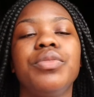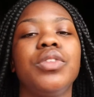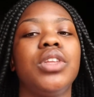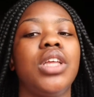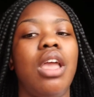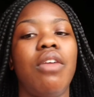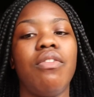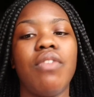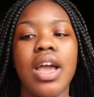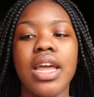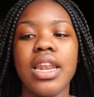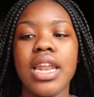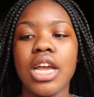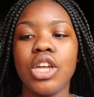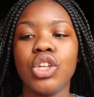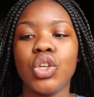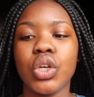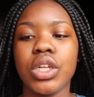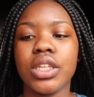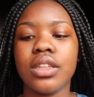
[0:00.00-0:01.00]
Okay, fine, I
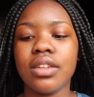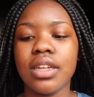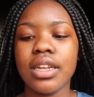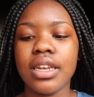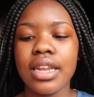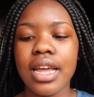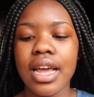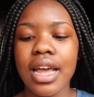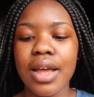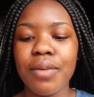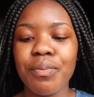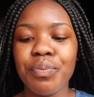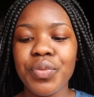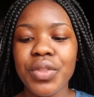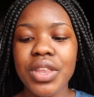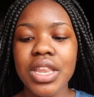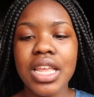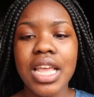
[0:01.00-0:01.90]
joined Tinder